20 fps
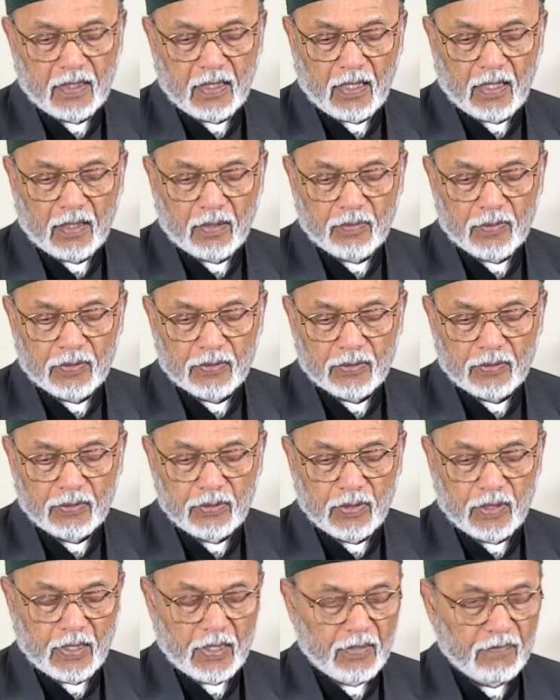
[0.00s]
Ottoman
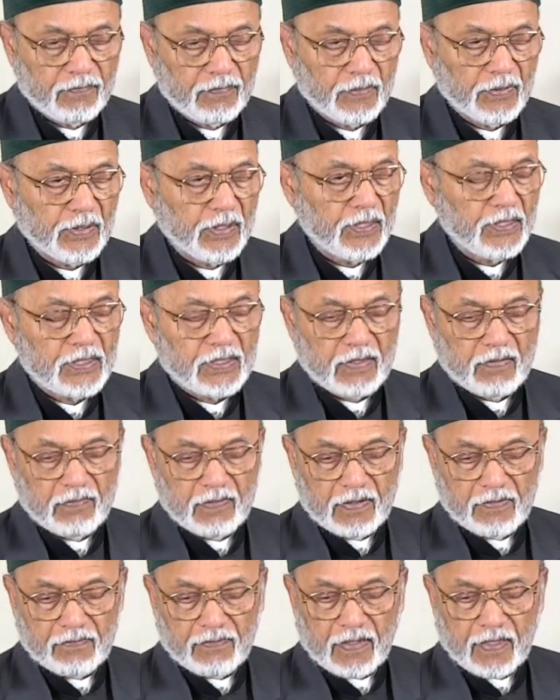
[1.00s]
rule in
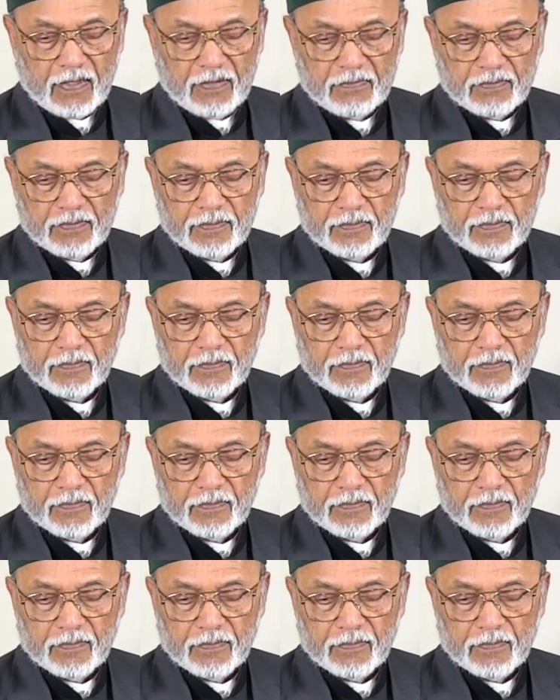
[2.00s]
1475.